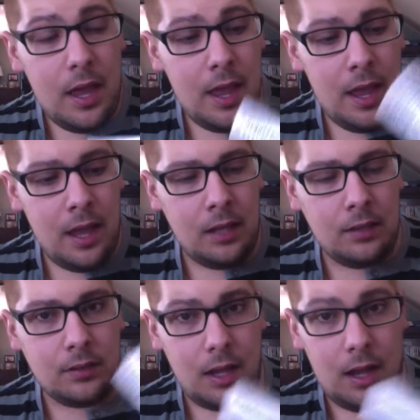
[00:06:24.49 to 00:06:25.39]

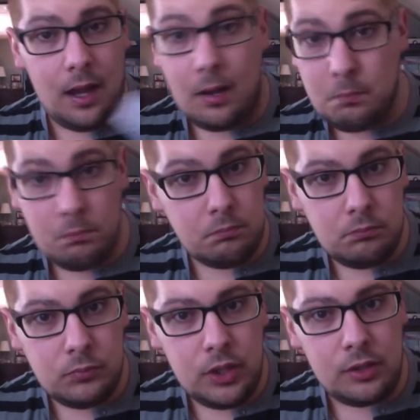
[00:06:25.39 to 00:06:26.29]
And
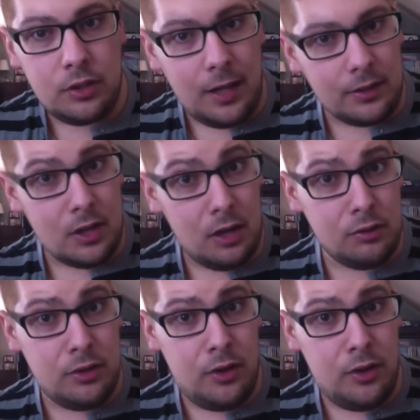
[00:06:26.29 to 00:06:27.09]
did it turn out the color?